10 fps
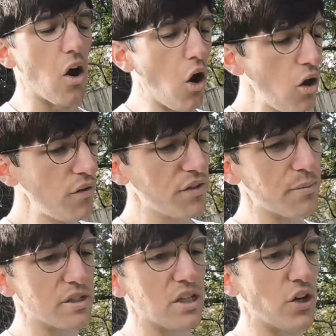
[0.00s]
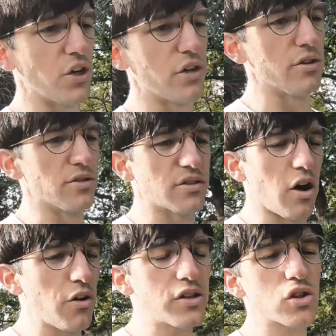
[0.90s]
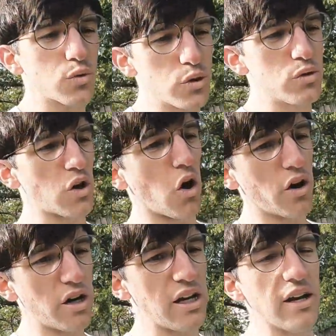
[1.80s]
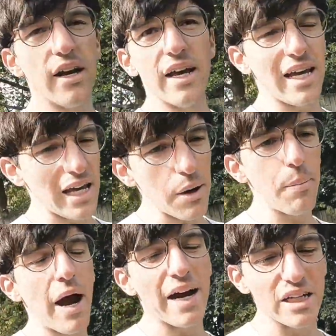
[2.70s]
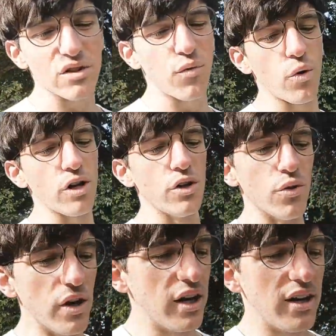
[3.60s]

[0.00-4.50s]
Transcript: all of the materials, all the screws already in a package for you,